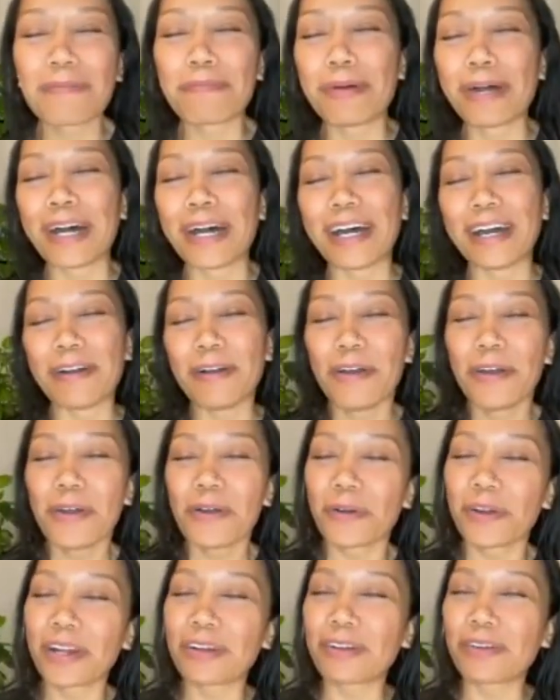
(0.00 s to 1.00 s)
But
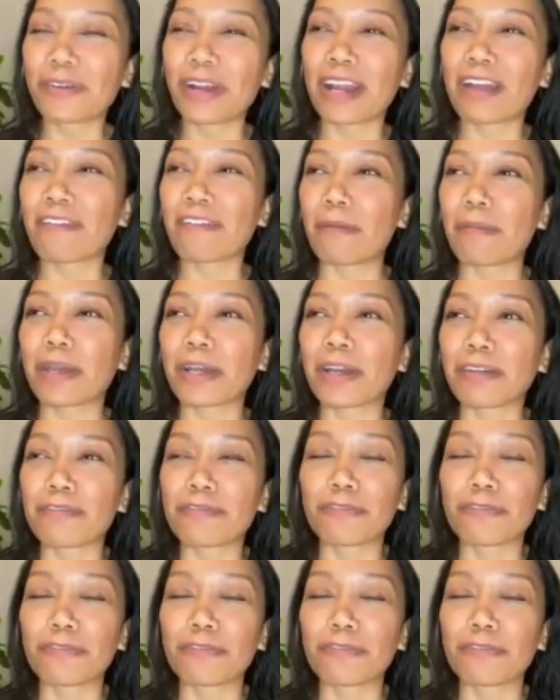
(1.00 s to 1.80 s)
where have I been